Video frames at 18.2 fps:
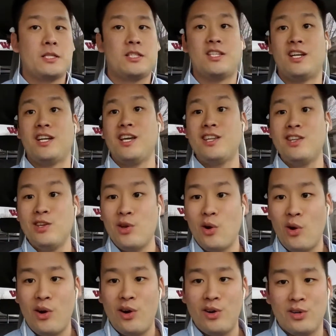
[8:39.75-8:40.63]
Sunny and the
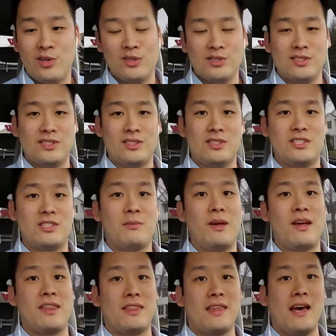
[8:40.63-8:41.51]
Yordles or something
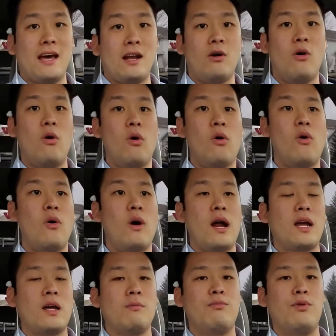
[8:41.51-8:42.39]
like that, or
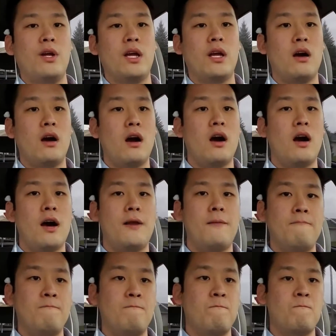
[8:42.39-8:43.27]
I could bring
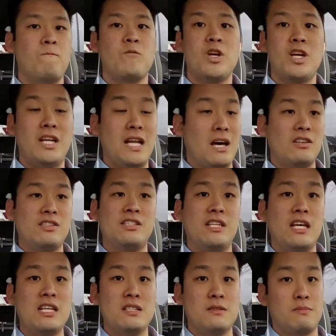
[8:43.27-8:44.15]
on an
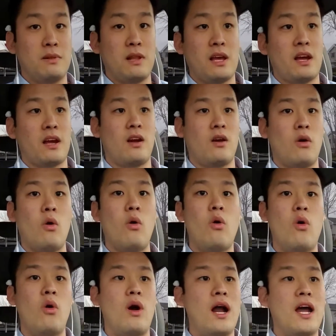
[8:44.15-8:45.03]
LCS player,
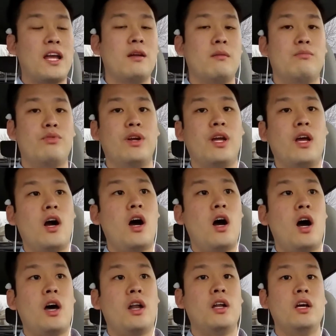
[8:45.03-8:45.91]
or I could bring
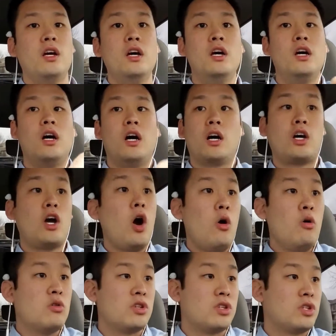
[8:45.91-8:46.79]
on a
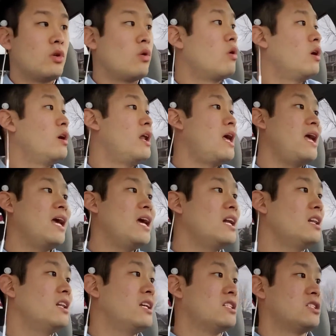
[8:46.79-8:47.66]
coach or an
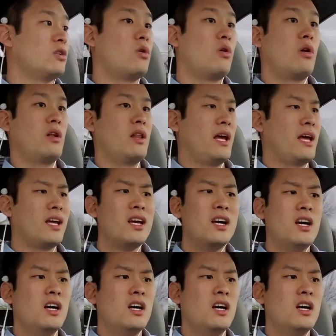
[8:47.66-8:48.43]
analyst, or like